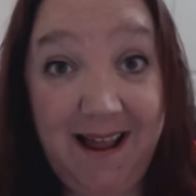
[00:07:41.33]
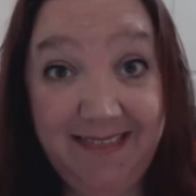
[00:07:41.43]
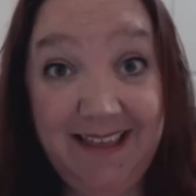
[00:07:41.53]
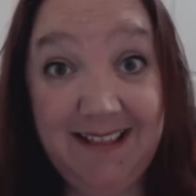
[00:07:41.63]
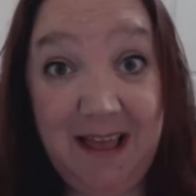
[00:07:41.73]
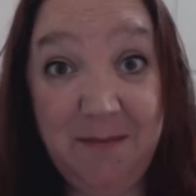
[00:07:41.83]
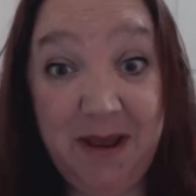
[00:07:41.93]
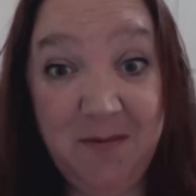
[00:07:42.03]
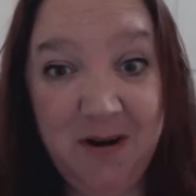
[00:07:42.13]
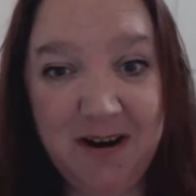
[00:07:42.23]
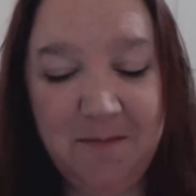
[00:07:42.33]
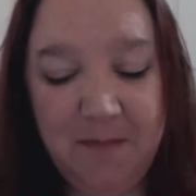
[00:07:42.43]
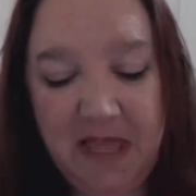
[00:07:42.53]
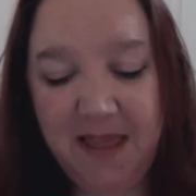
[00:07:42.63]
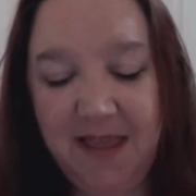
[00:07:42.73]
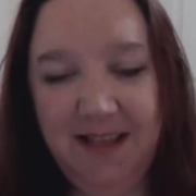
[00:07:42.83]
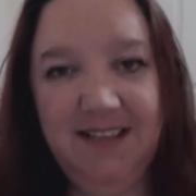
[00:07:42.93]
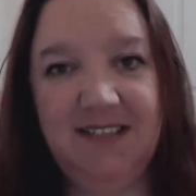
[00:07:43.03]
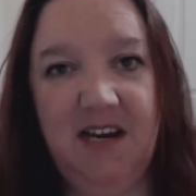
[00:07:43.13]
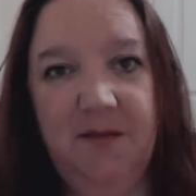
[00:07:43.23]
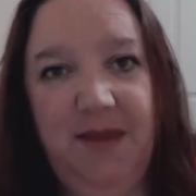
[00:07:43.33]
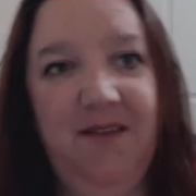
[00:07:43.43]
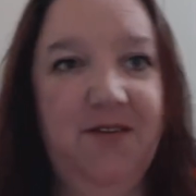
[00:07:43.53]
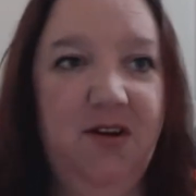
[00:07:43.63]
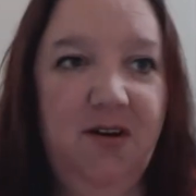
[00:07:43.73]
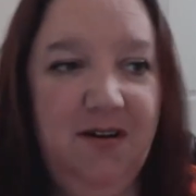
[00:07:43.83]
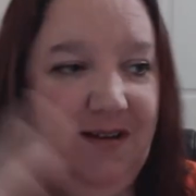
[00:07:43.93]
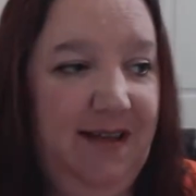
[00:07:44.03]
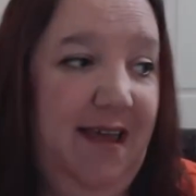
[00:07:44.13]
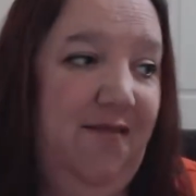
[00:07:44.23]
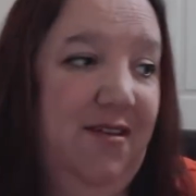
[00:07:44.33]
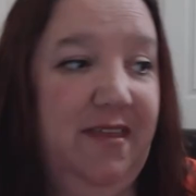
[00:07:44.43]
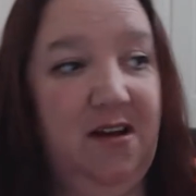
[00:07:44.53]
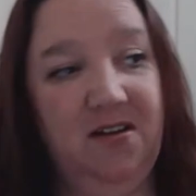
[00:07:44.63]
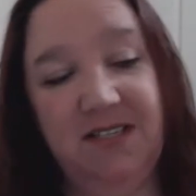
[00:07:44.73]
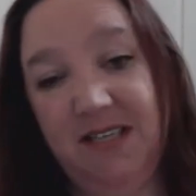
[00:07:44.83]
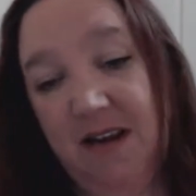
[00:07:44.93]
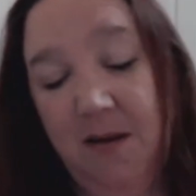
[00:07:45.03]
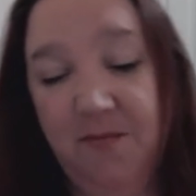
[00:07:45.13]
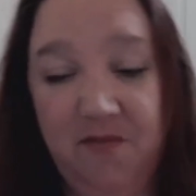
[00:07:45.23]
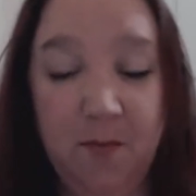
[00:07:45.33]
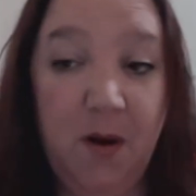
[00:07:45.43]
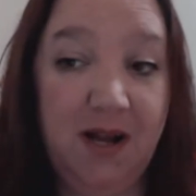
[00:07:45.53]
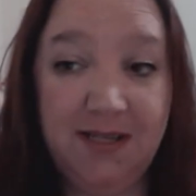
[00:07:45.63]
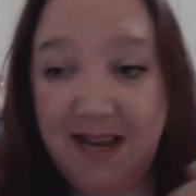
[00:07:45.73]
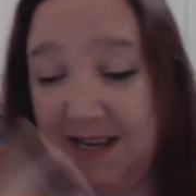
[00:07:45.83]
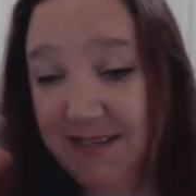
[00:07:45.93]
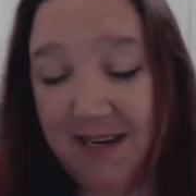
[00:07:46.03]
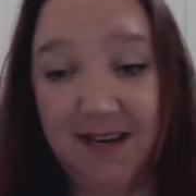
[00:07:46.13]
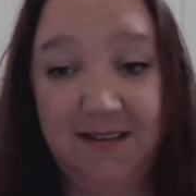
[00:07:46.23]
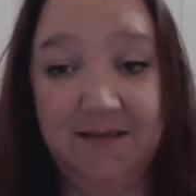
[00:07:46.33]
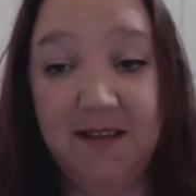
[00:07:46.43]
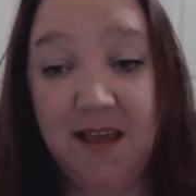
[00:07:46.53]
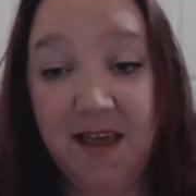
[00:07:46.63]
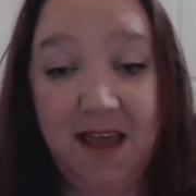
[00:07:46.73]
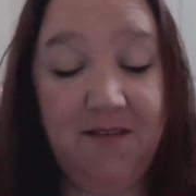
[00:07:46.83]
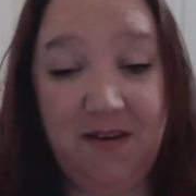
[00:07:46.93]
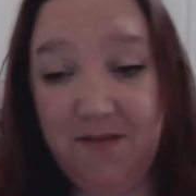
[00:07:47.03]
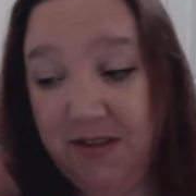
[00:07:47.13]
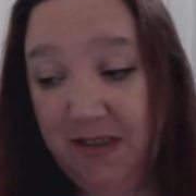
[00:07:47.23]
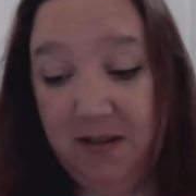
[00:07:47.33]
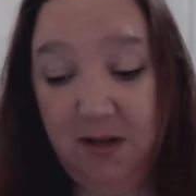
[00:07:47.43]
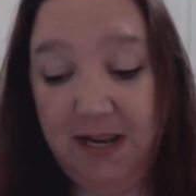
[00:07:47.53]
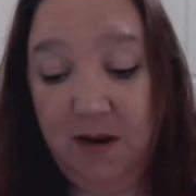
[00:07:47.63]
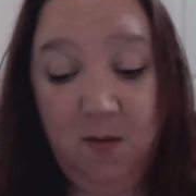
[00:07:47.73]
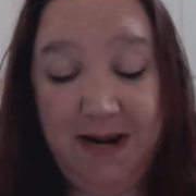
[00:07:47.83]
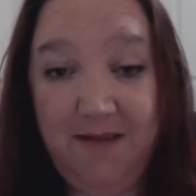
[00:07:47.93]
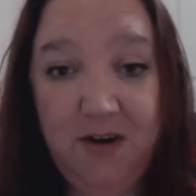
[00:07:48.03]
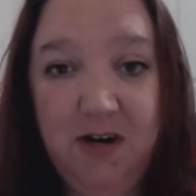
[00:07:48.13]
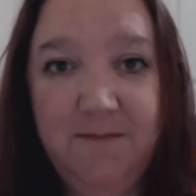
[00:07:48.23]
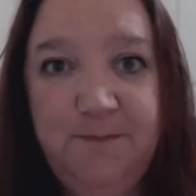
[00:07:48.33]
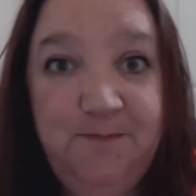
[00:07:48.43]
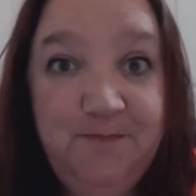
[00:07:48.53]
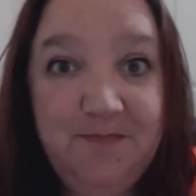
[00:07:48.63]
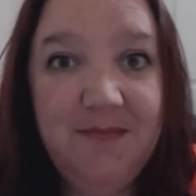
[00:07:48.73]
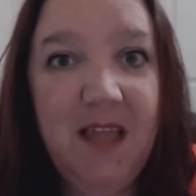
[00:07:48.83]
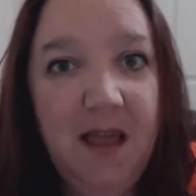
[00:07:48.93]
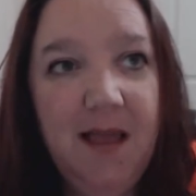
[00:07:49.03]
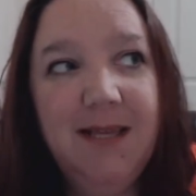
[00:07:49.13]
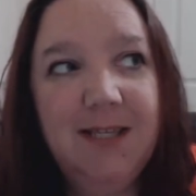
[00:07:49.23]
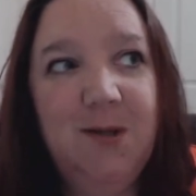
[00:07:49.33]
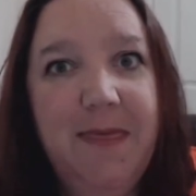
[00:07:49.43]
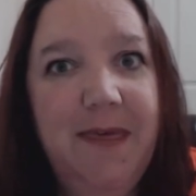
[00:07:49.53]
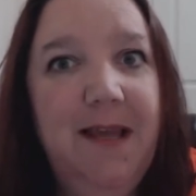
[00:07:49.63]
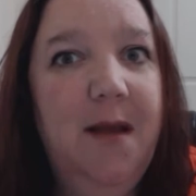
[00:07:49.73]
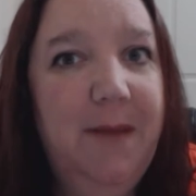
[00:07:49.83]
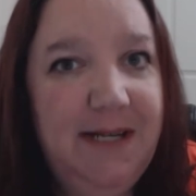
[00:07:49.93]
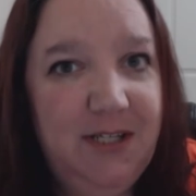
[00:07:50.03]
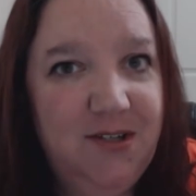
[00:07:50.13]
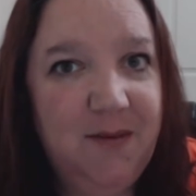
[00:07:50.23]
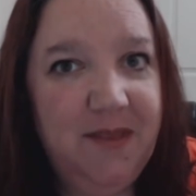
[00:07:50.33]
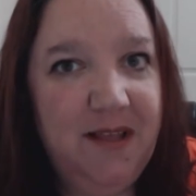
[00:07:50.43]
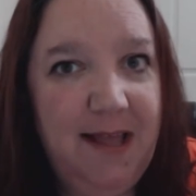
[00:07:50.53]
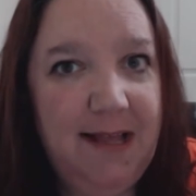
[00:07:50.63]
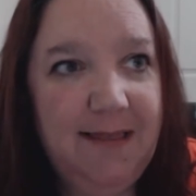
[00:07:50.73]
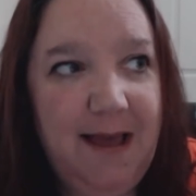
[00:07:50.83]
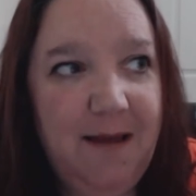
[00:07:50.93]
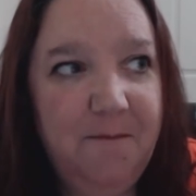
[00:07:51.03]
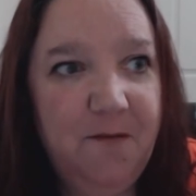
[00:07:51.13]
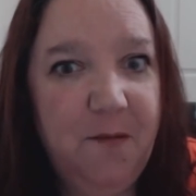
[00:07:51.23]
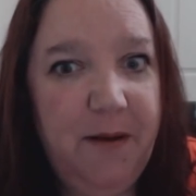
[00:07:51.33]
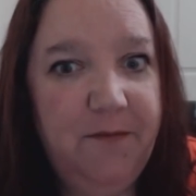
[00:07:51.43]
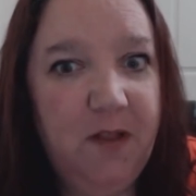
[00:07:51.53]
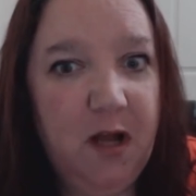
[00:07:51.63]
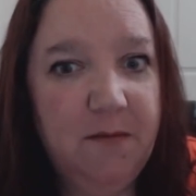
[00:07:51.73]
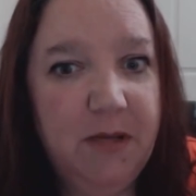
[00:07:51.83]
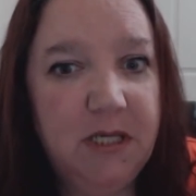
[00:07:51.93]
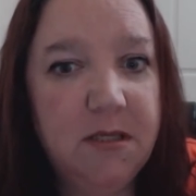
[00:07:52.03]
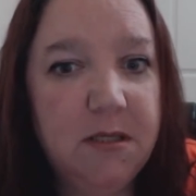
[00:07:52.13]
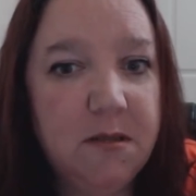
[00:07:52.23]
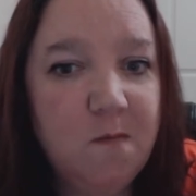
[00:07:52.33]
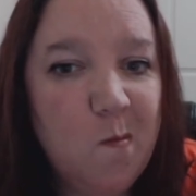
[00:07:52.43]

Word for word: I think that might work. Instead of me having to hook, get everything all set up for podcasting and have everything looking whatever. So I think I might do something like that for my Vlogmas.